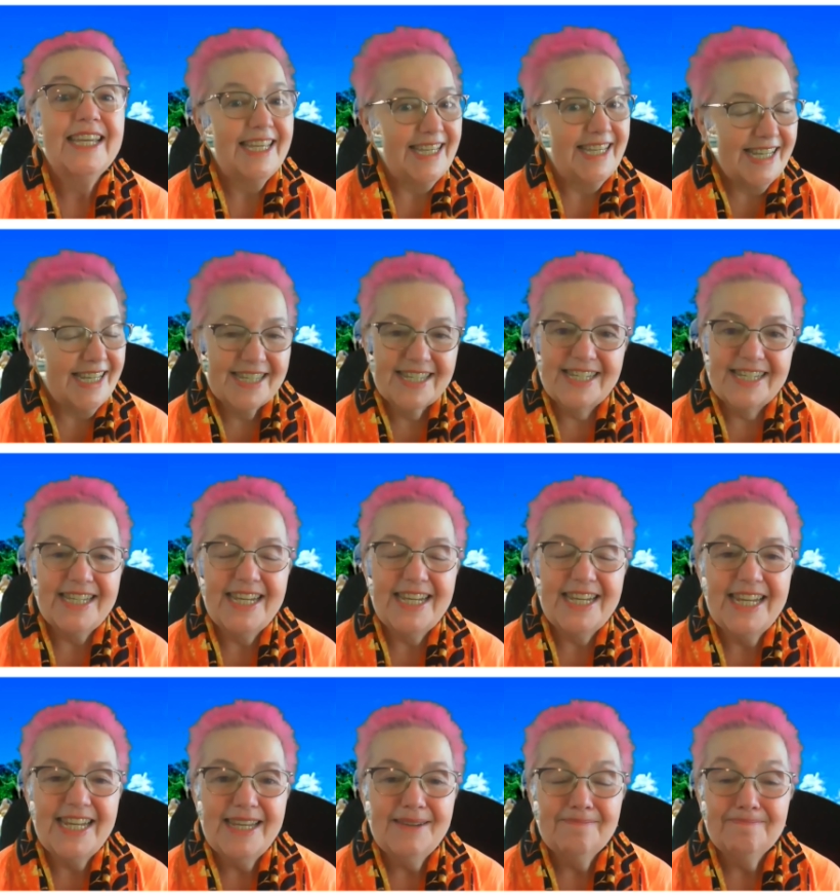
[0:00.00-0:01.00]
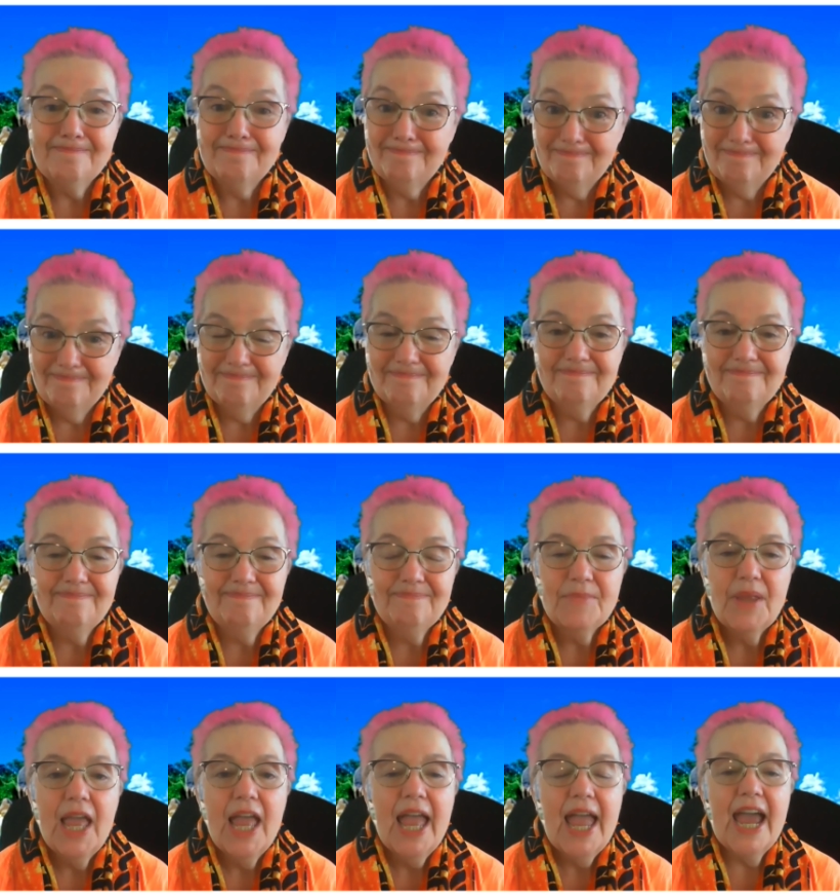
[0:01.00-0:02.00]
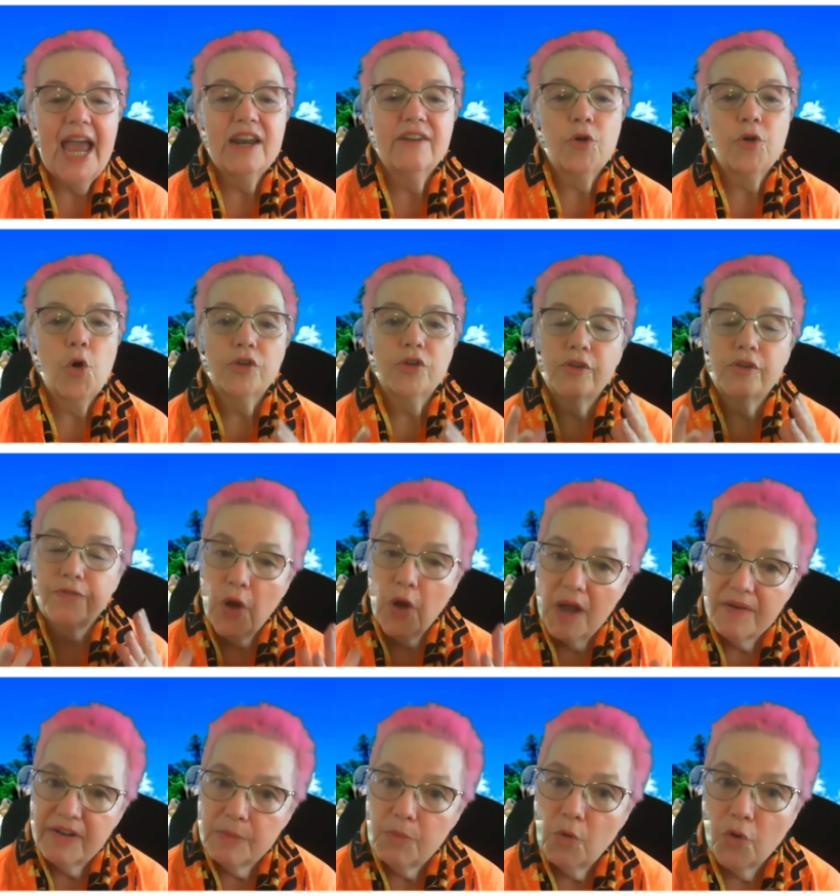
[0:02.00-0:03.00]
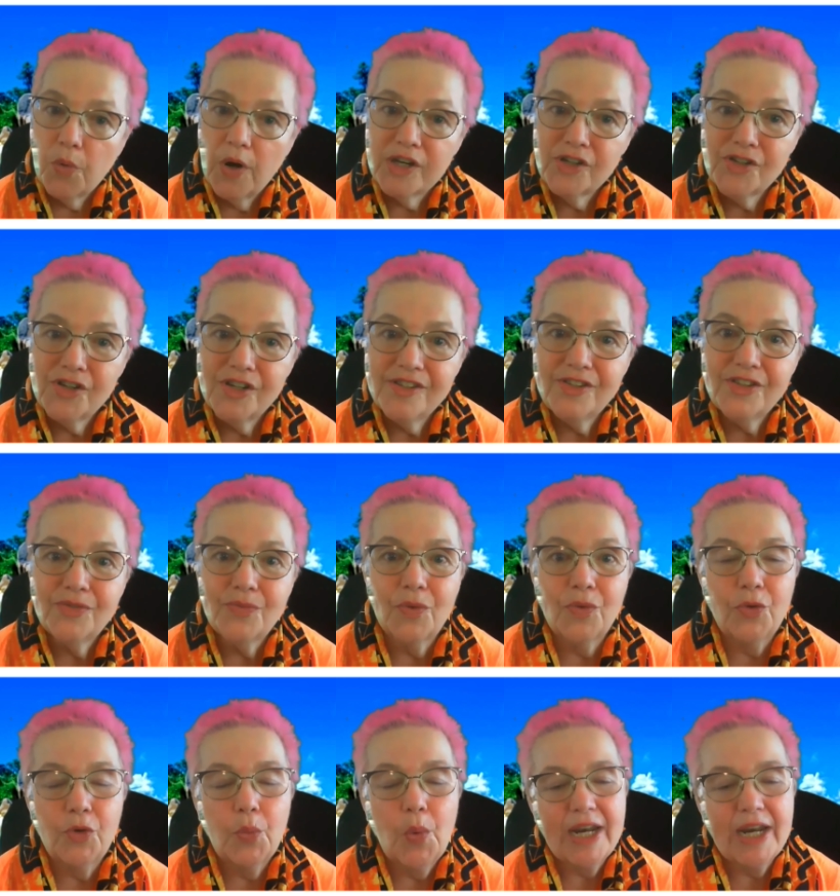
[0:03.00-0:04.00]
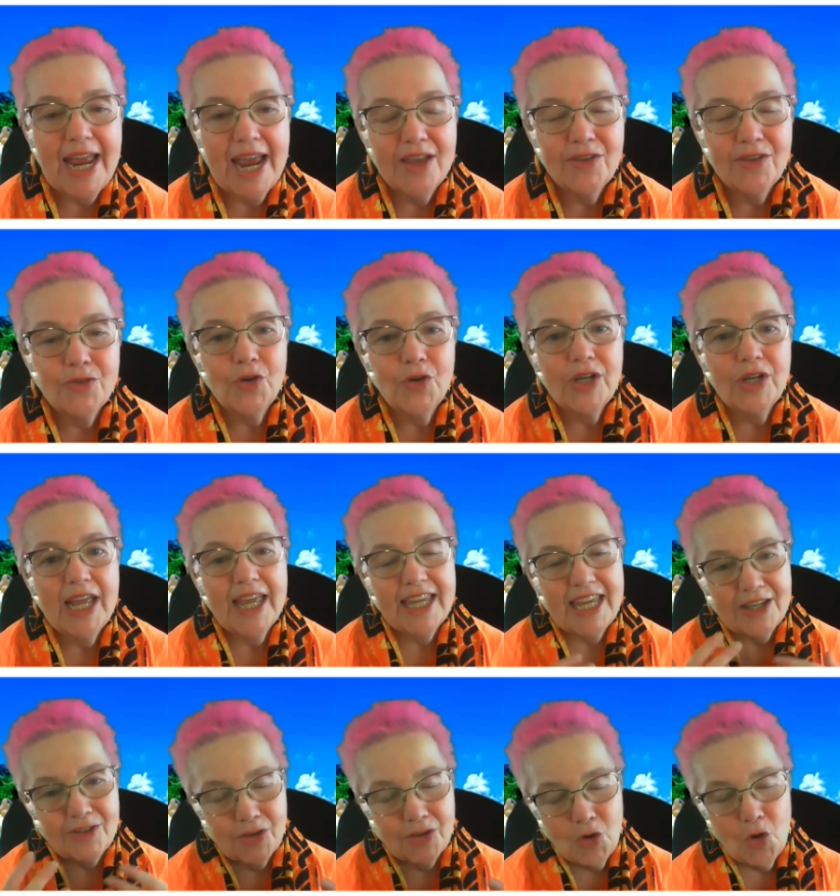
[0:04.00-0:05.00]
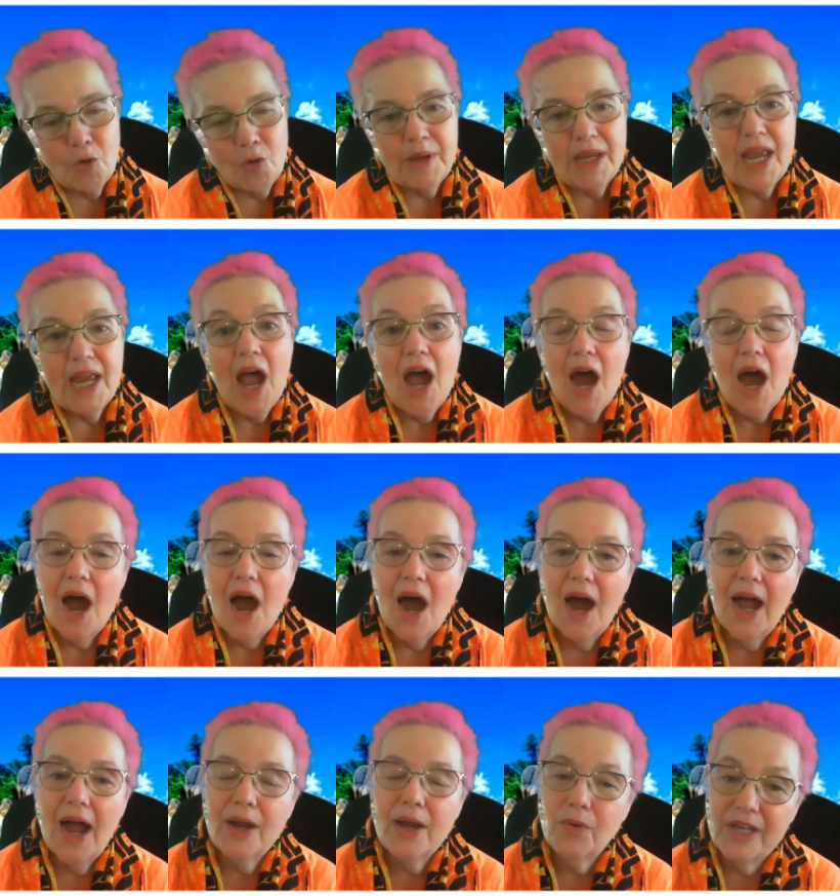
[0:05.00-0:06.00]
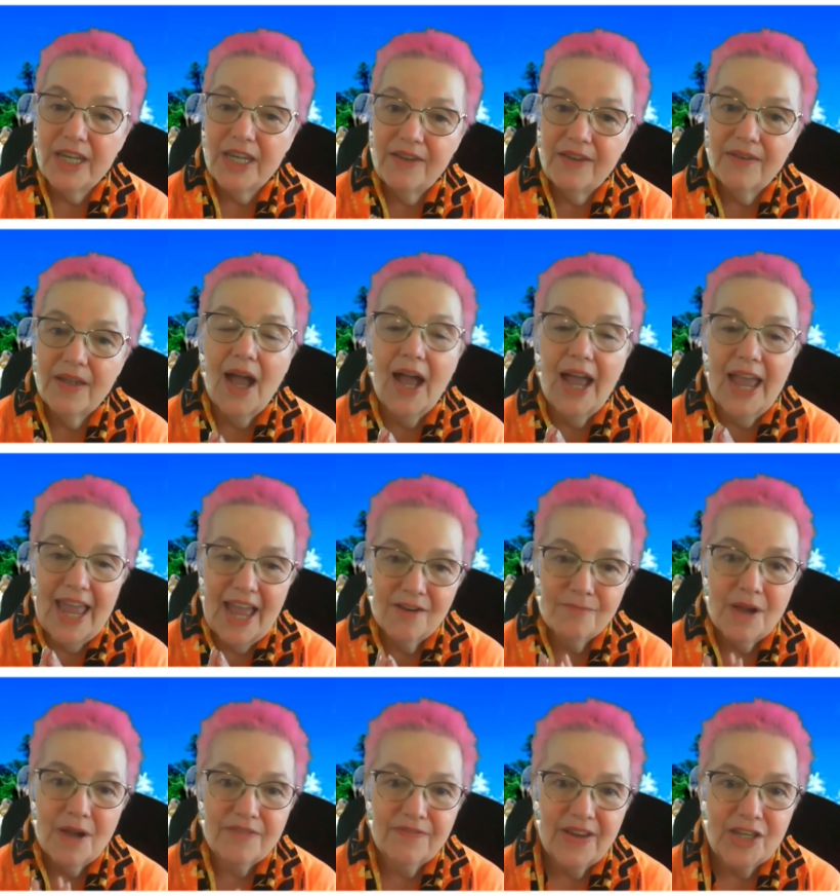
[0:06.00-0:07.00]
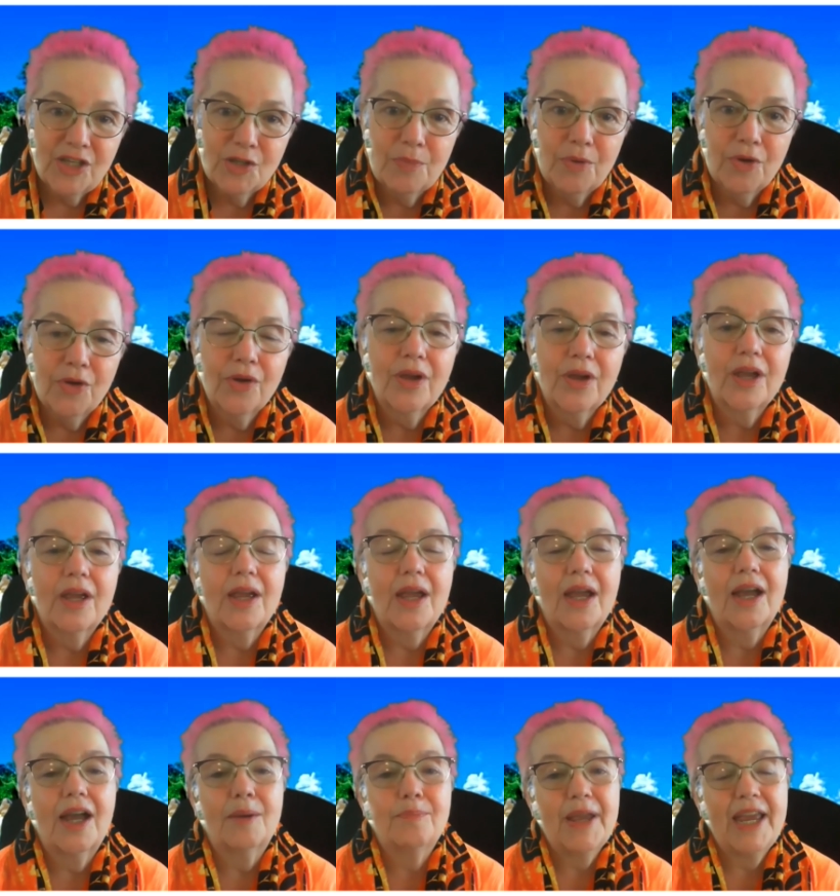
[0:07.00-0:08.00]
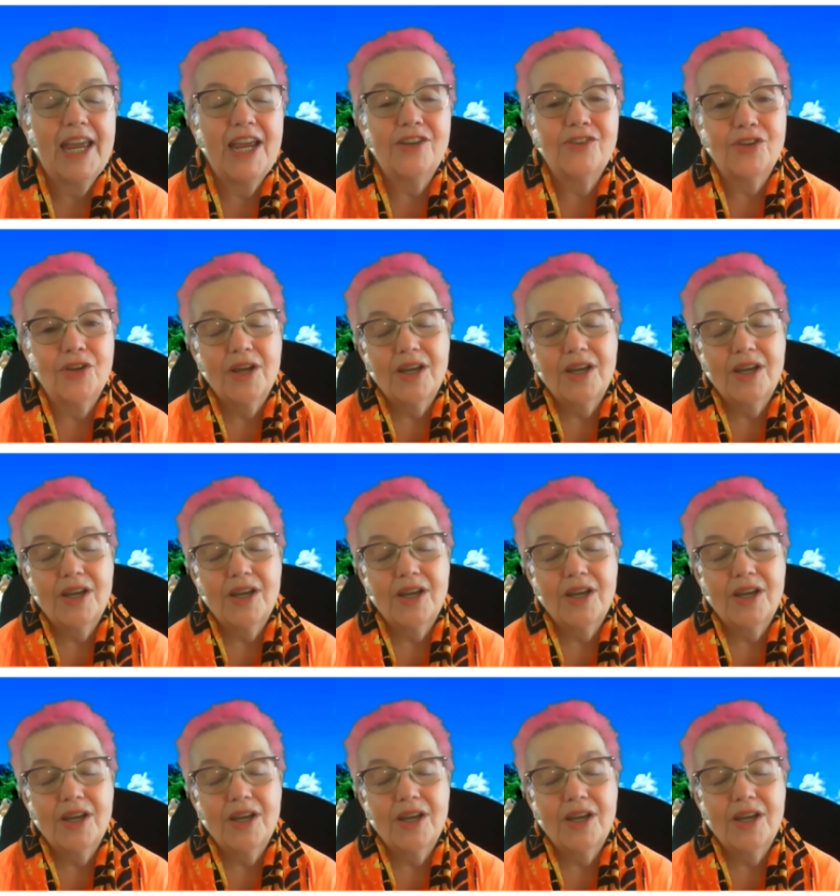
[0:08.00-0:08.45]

Yes, indeed. Mm -hmm. And of course, if you have any more questions, if you want answered, get to know me. I will leave. I have my Facebook uh, page